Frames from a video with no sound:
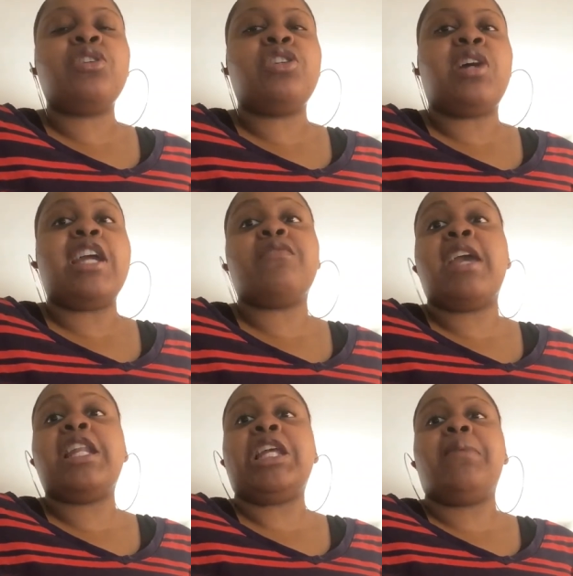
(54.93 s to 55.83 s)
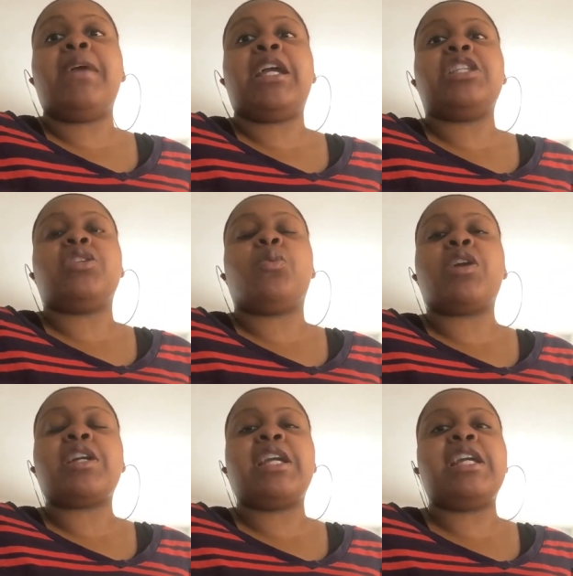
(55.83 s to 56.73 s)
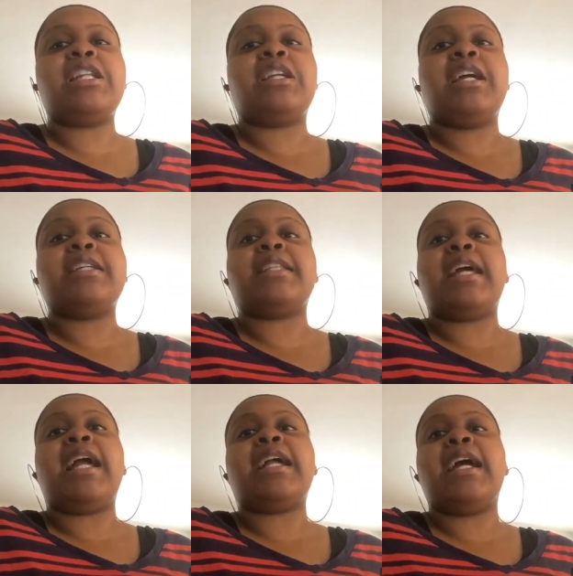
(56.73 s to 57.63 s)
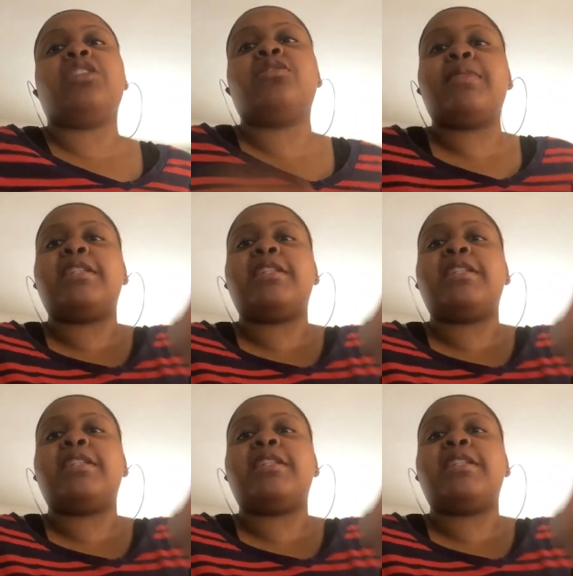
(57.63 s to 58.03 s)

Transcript: you know i even had to get back into working because like i got a little bit